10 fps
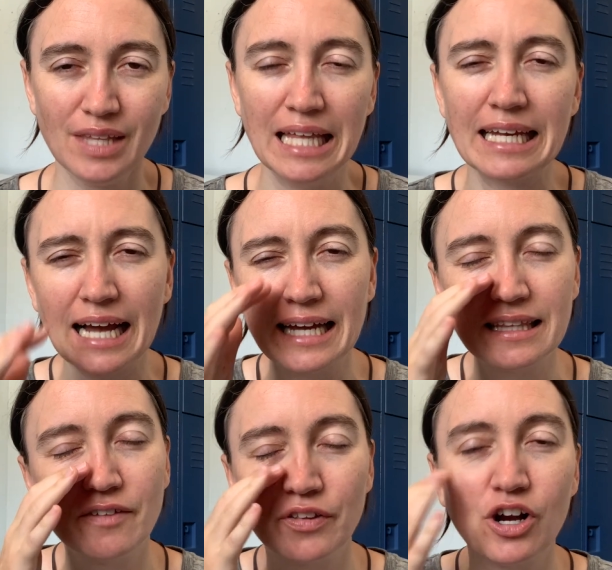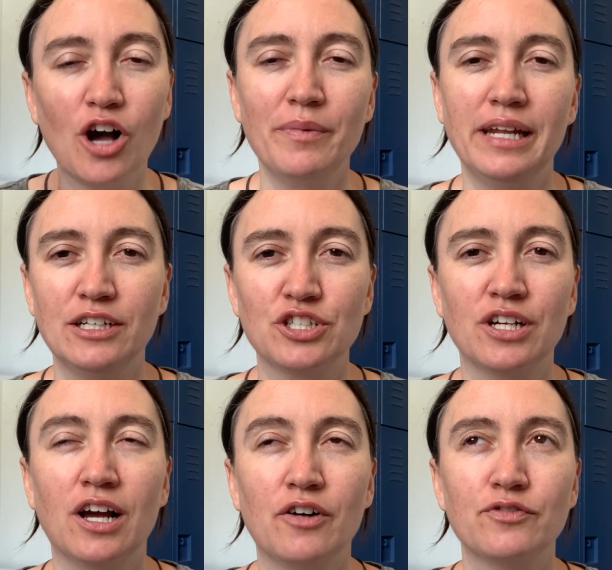Like, I love the
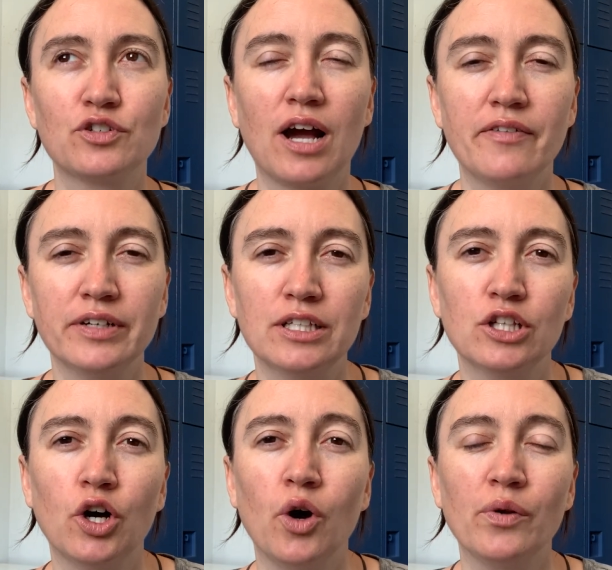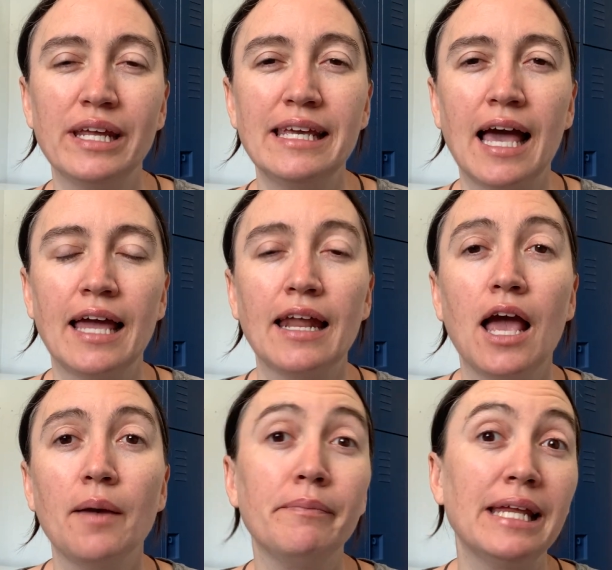combination of traveling alone yet
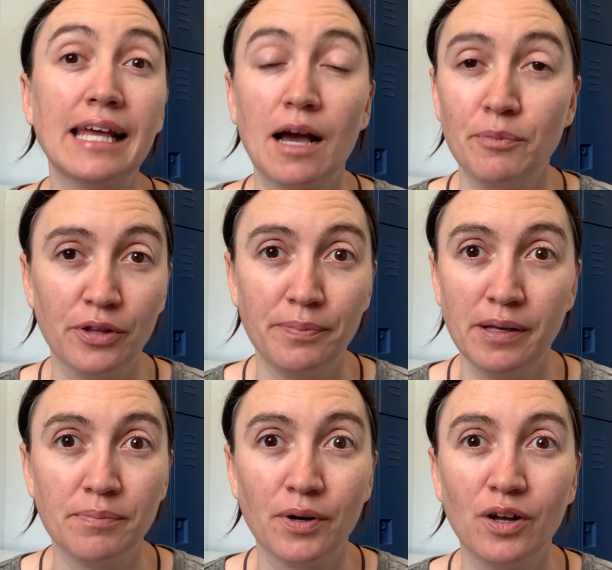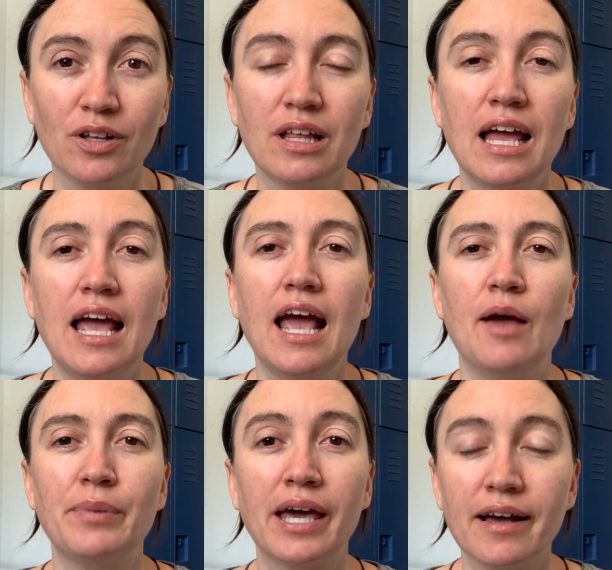meeting up with people. And
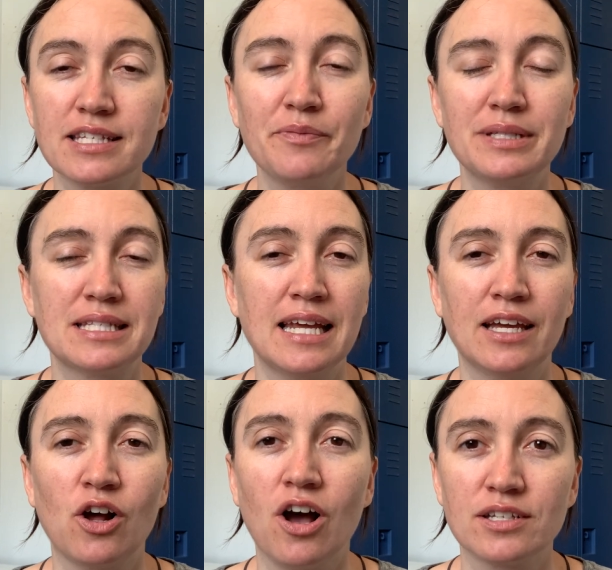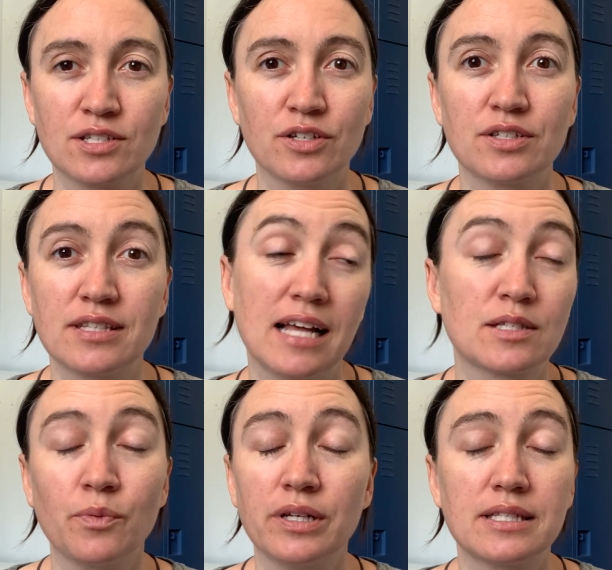because I've been staying in hostels, that's
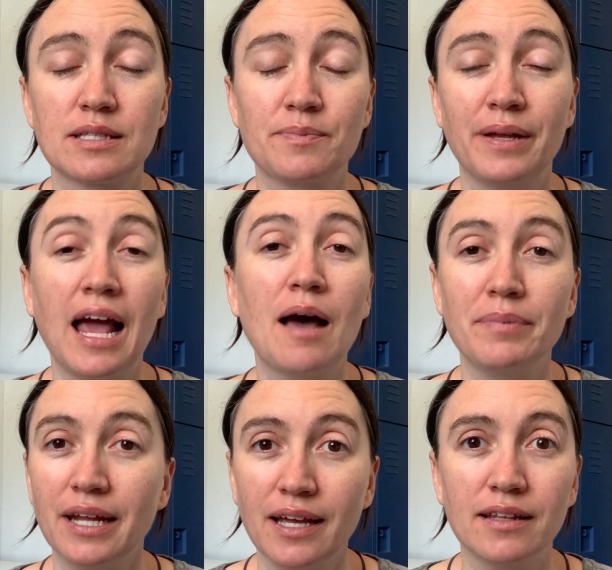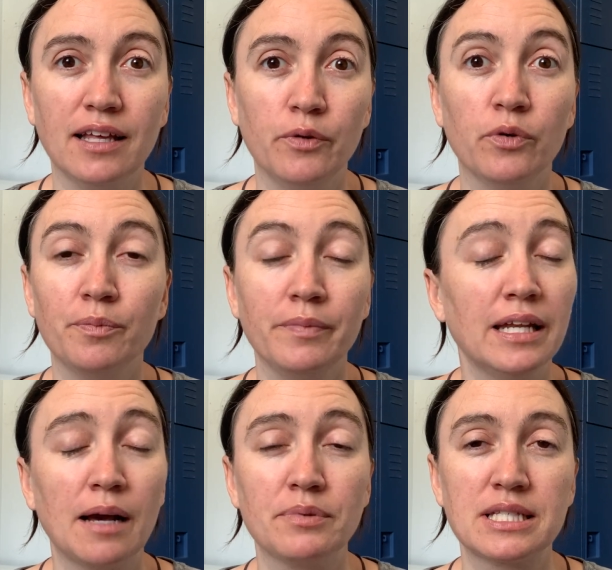what's been happening. Like, we'll meet
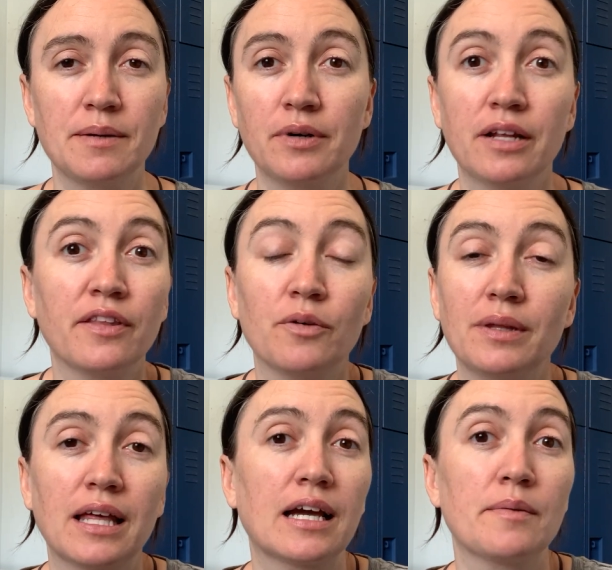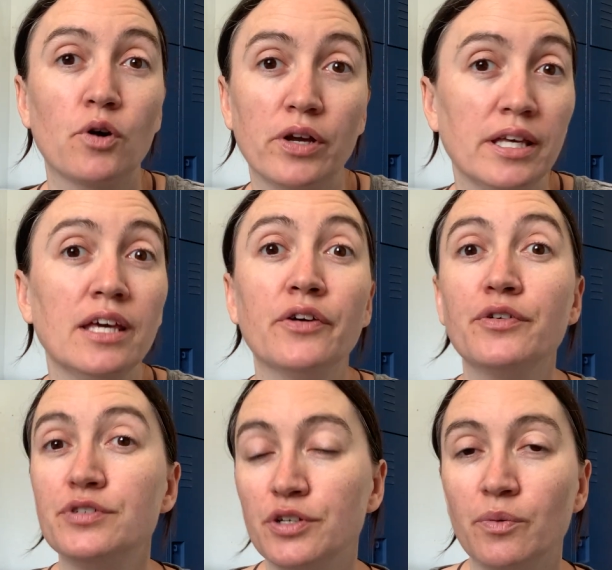up with someone and they'll be like, I'm going here,
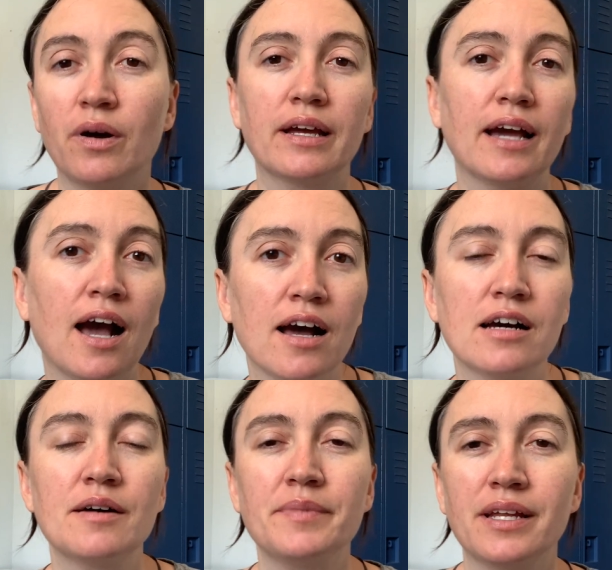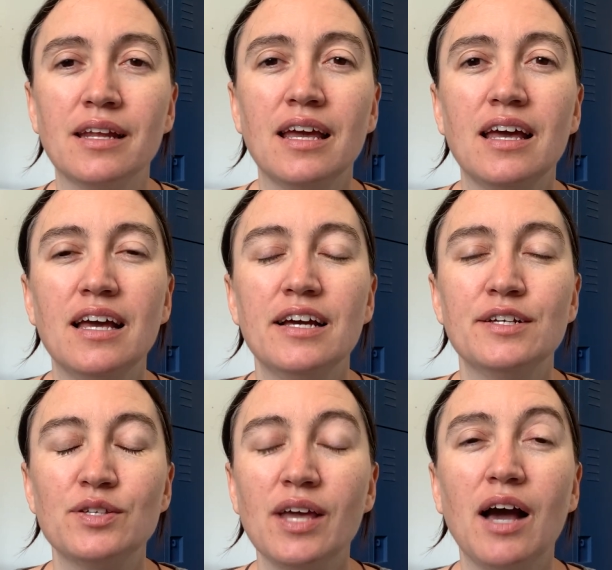do you want to come? And
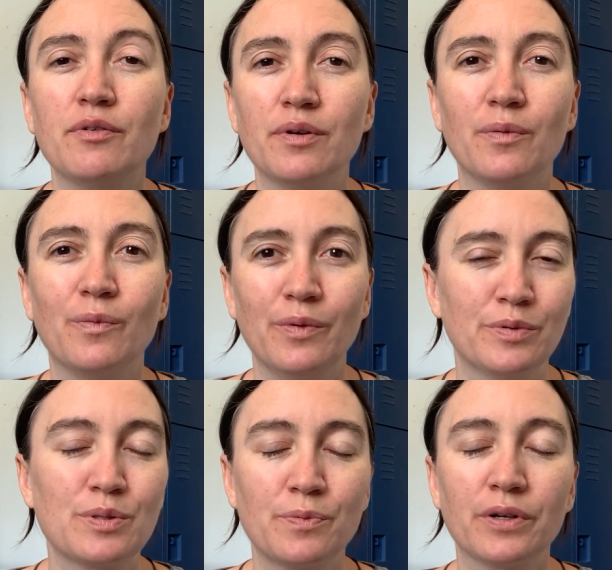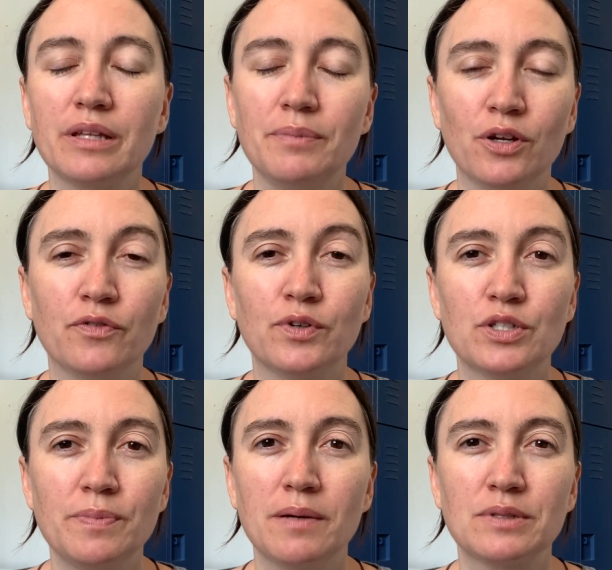so yeah, it was really beautiful to
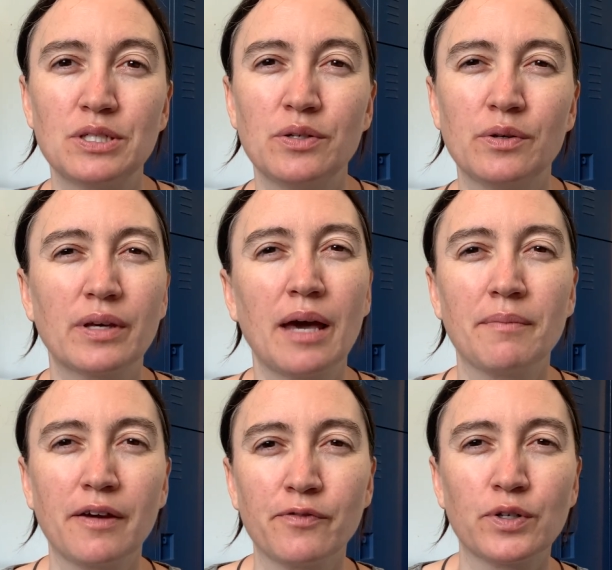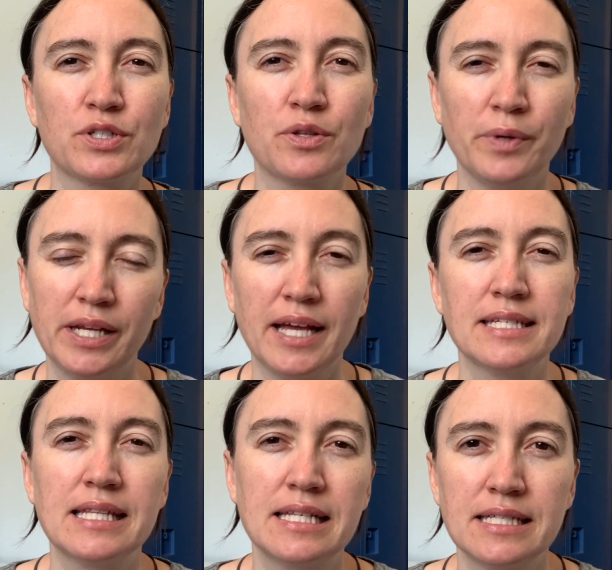be able to get my first 3 days
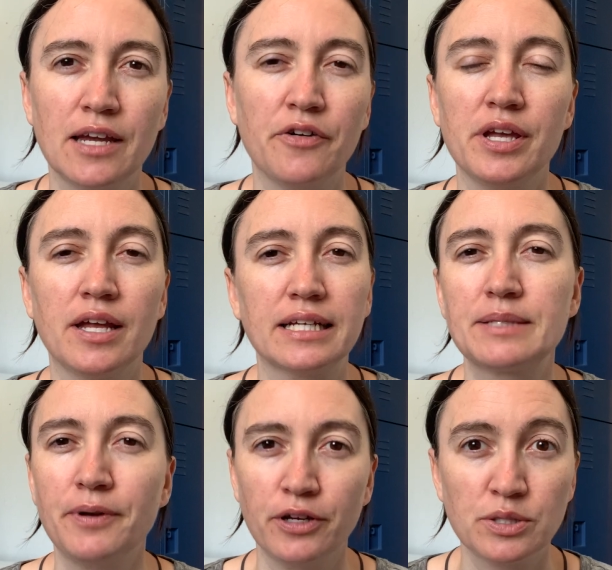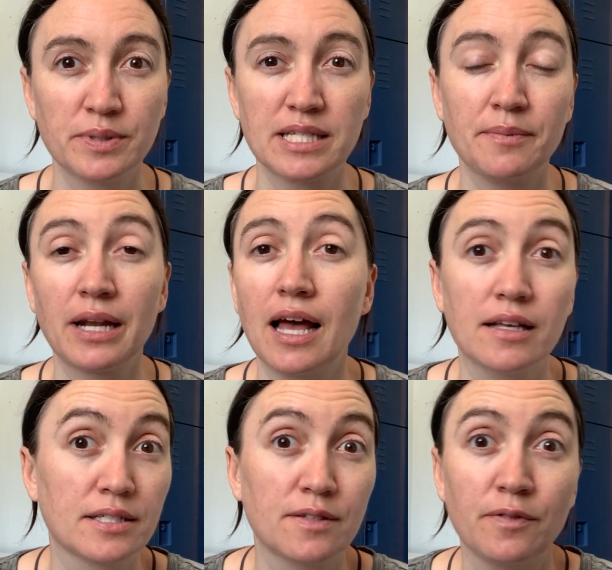in this area and experience with someone
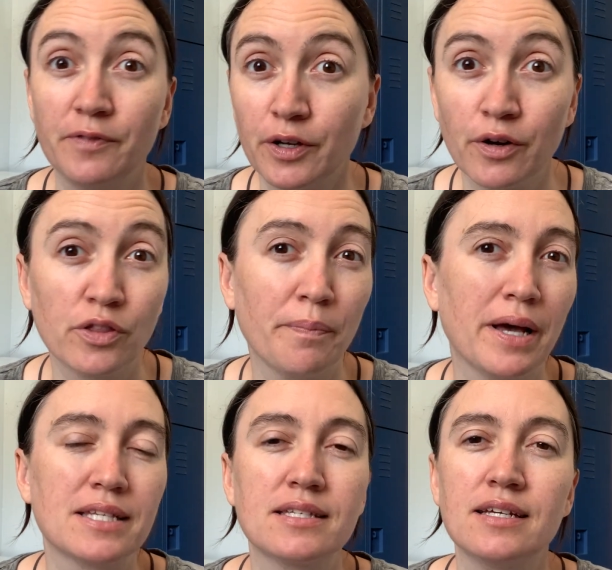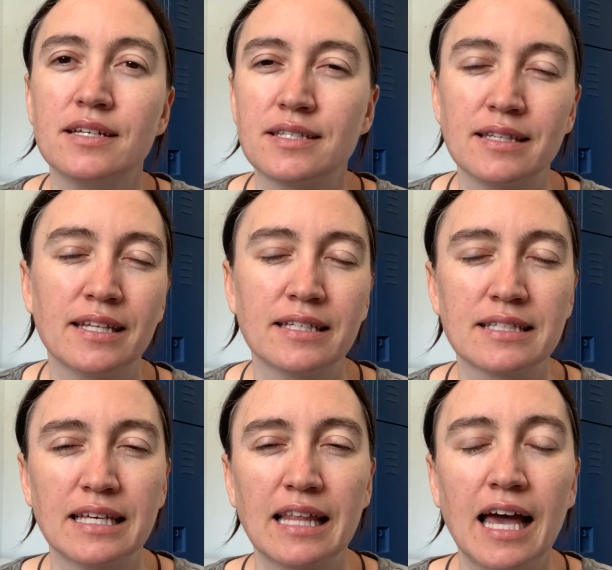else, figure out the buses and things
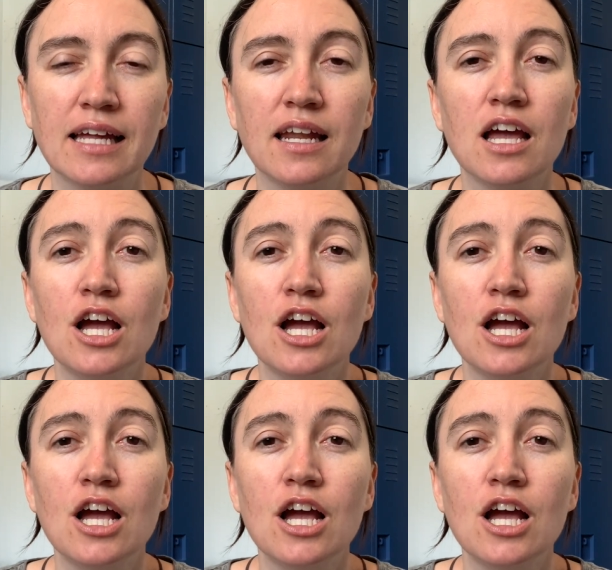like that.